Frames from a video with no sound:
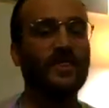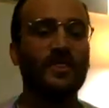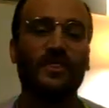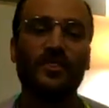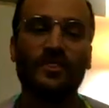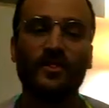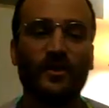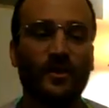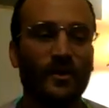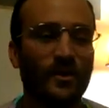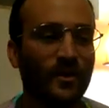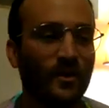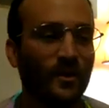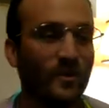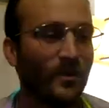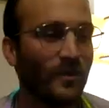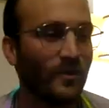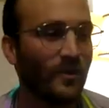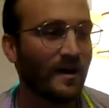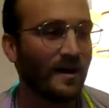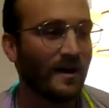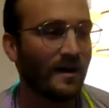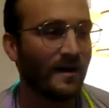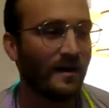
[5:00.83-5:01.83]
the whole
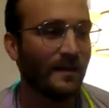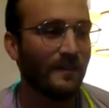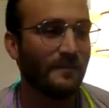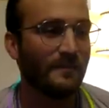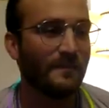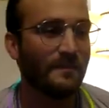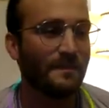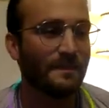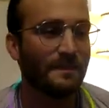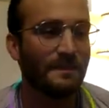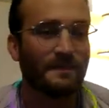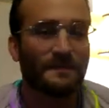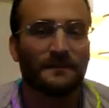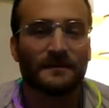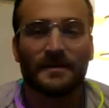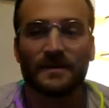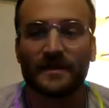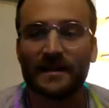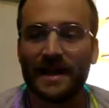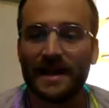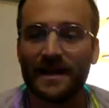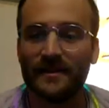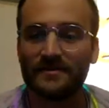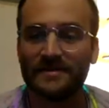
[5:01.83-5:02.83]

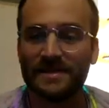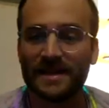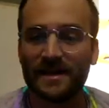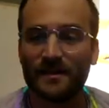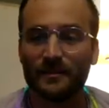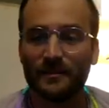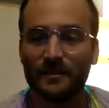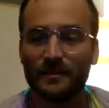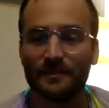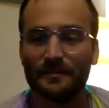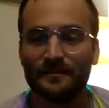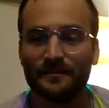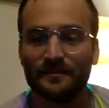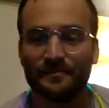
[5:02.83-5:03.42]
Clouds album